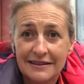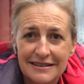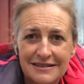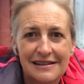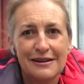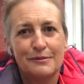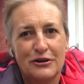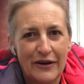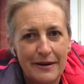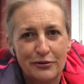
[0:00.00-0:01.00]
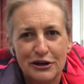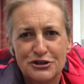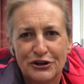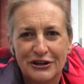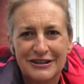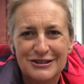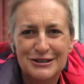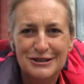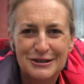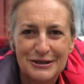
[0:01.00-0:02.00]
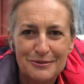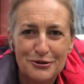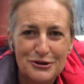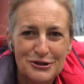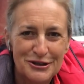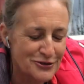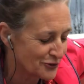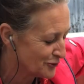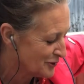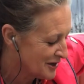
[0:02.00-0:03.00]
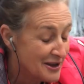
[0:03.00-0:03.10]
There's a little bit of air pressure and it just pushes it through.